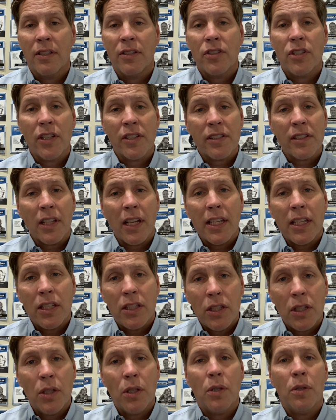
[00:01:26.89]
Just like
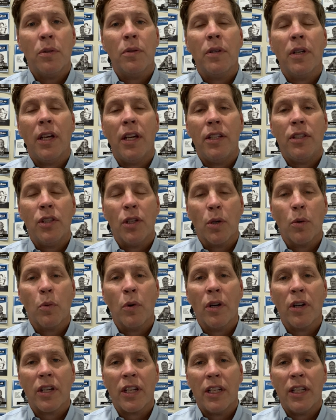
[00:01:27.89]
you in your
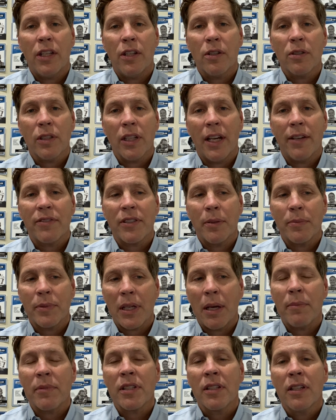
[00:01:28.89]
work and in your life
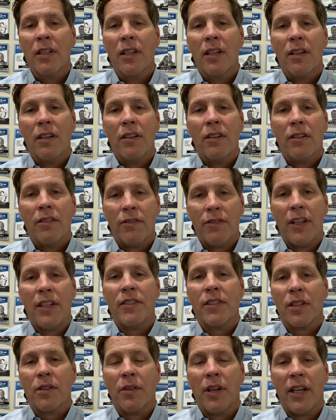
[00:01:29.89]
sometimes
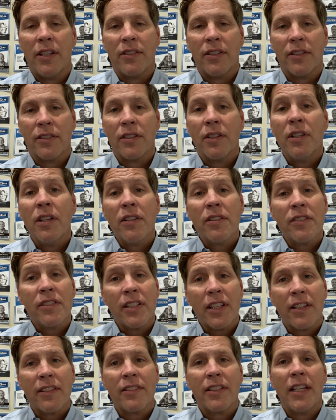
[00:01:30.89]
face a crisis. So here's
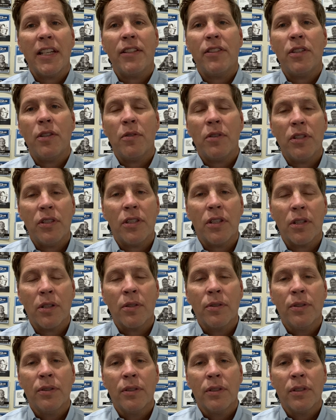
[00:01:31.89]
6 things you can do